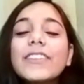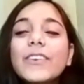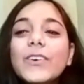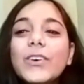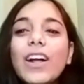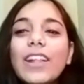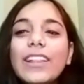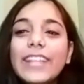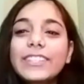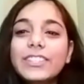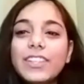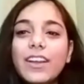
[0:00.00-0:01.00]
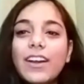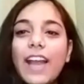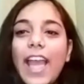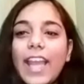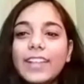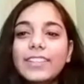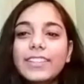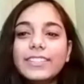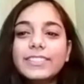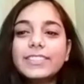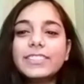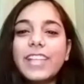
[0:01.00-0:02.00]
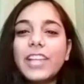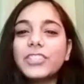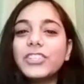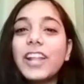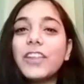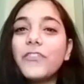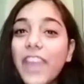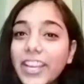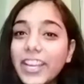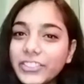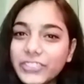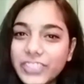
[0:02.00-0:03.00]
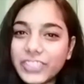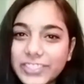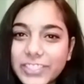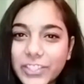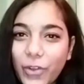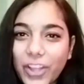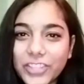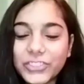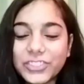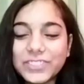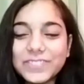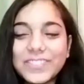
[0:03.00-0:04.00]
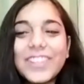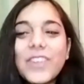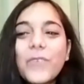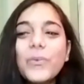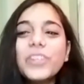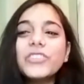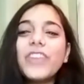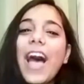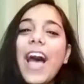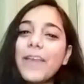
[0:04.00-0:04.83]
So let's end this session at a very interesting question, which I am